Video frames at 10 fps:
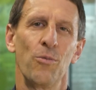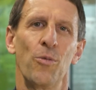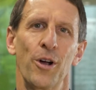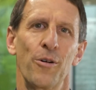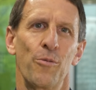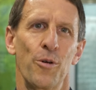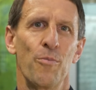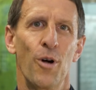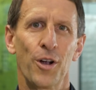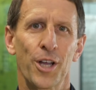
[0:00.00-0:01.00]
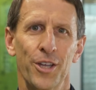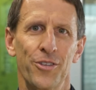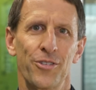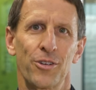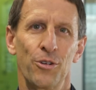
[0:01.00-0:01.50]

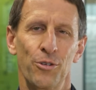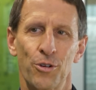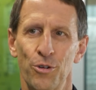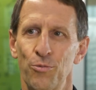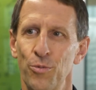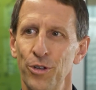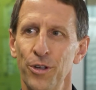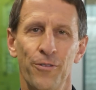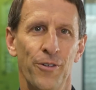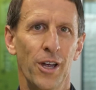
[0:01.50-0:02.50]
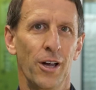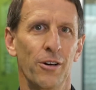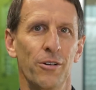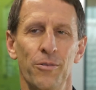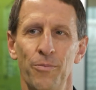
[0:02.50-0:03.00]
markets could really
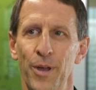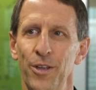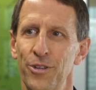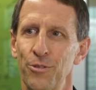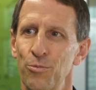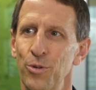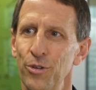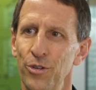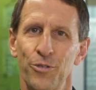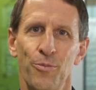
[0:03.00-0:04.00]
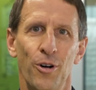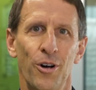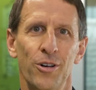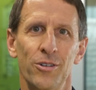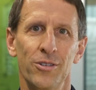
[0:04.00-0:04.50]
fail based on really
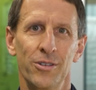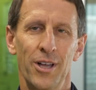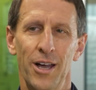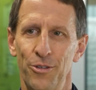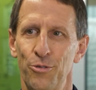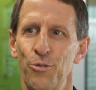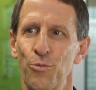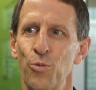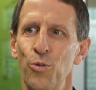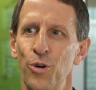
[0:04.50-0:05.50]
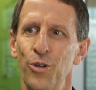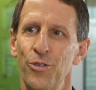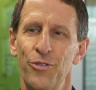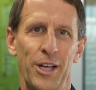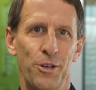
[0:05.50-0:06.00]
small sort of
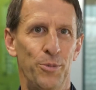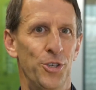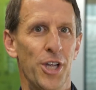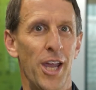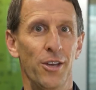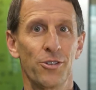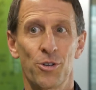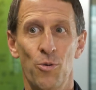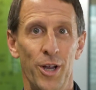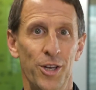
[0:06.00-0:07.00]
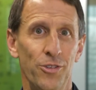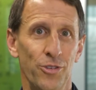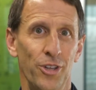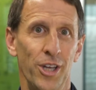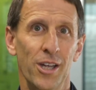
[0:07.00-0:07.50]
rules that could be changed quite
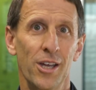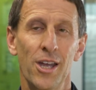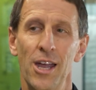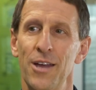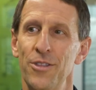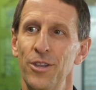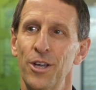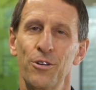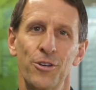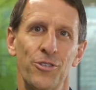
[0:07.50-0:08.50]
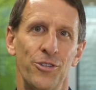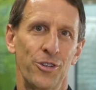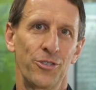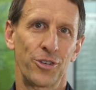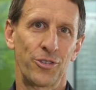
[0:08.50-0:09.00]
easily, and then they could
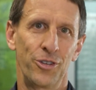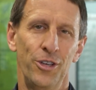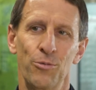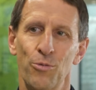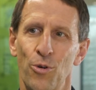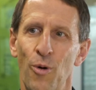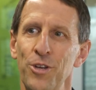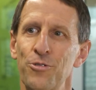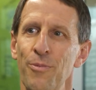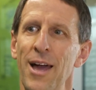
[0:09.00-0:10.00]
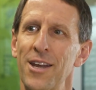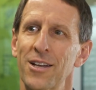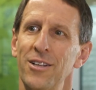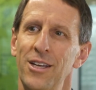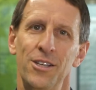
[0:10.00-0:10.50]
succeed quite
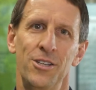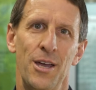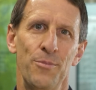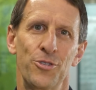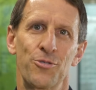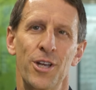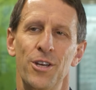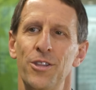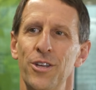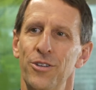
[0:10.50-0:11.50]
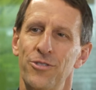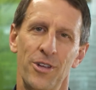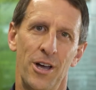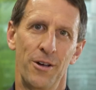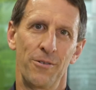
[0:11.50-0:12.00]
dramatically. And he demonstrated this
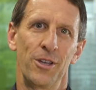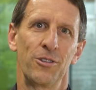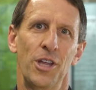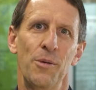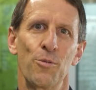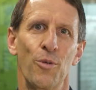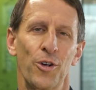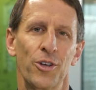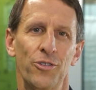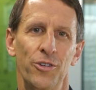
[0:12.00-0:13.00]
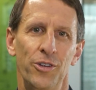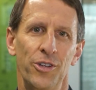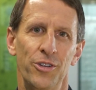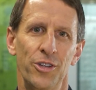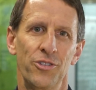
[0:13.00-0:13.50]
in labor markets. He
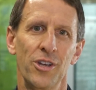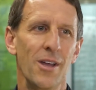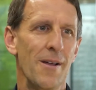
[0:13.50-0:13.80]
did this